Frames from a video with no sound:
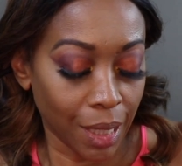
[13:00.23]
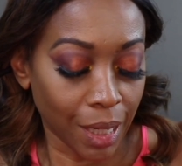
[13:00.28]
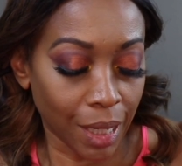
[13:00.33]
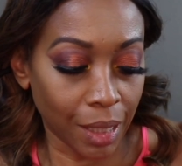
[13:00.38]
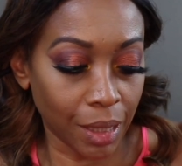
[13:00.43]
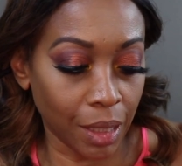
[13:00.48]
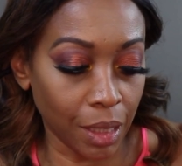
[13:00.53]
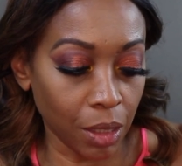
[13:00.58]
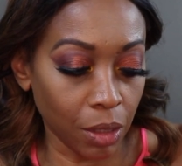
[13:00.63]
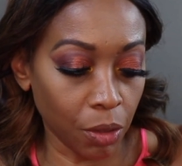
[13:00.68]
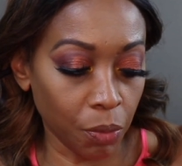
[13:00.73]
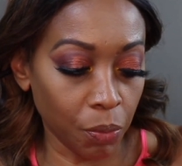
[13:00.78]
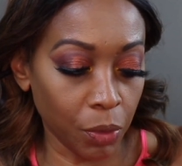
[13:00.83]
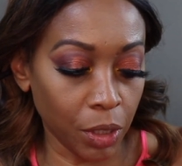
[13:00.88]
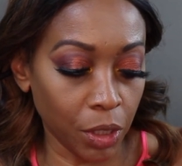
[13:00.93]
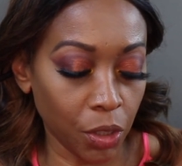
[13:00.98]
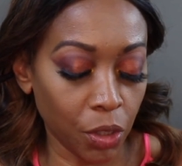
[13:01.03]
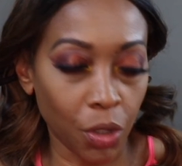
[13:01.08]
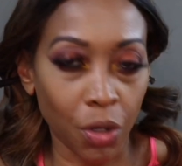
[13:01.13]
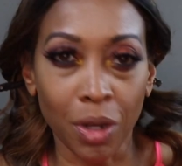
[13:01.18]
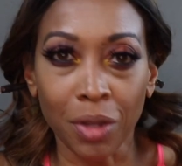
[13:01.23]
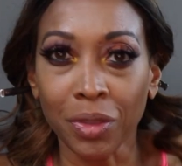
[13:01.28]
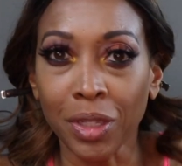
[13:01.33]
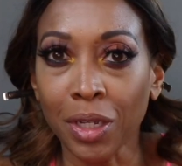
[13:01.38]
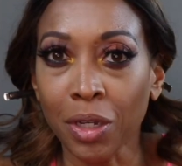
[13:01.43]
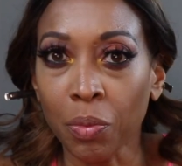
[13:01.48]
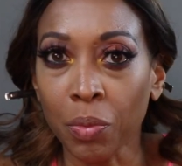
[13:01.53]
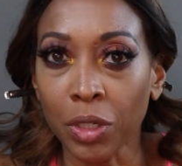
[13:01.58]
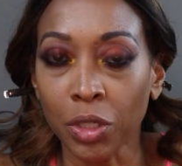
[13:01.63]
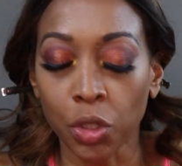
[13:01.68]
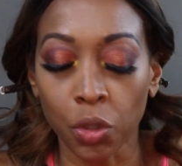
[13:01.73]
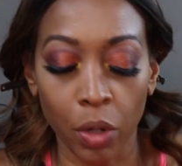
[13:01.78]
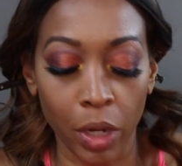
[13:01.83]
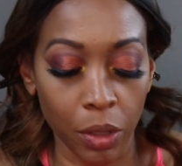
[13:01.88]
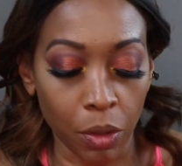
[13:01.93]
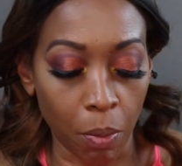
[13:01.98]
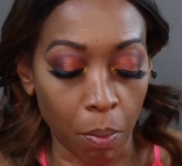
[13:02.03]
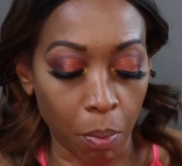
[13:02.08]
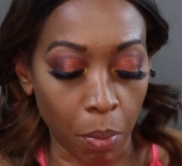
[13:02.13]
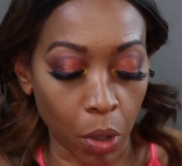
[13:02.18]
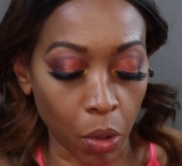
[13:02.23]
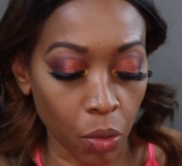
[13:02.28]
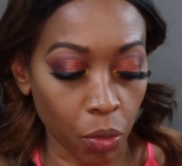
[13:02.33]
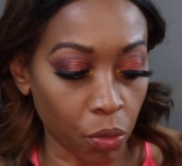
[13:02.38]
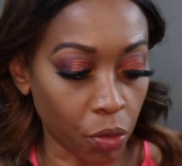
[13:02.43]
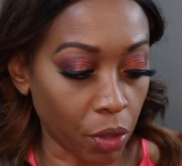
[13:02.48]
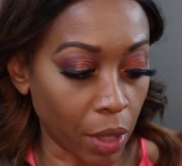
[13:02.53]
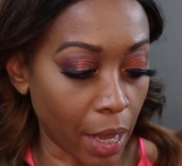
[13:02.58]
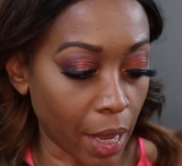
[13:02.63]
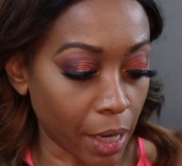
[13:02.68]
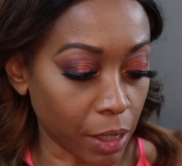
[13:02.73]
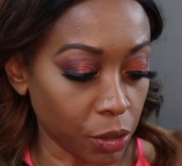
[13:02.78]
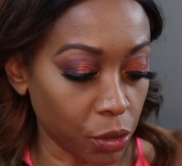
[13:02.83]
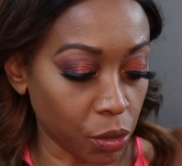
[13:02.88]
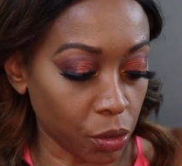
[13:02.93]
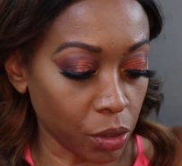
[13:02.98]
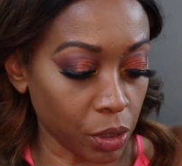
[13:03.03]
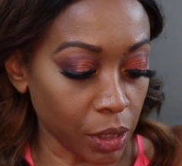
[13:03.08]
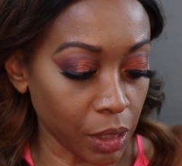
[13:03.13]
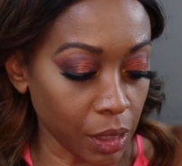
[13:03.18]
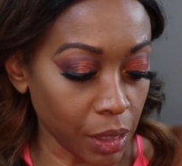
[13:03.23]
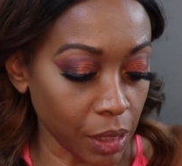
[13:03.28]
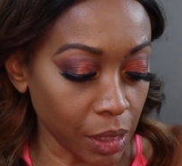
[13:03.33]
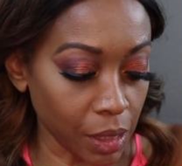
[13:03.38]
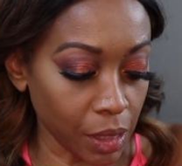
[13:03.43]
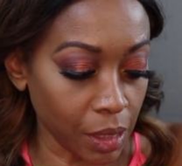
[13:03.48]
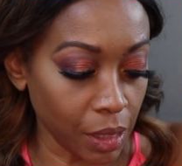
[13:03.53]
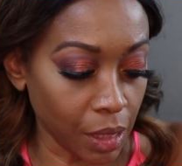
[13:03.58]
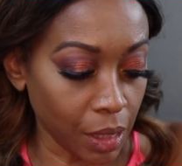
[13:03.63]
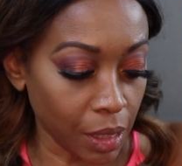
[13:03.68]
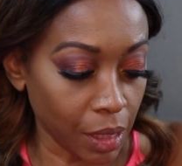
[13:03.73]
I think I'm gonna try them both actually,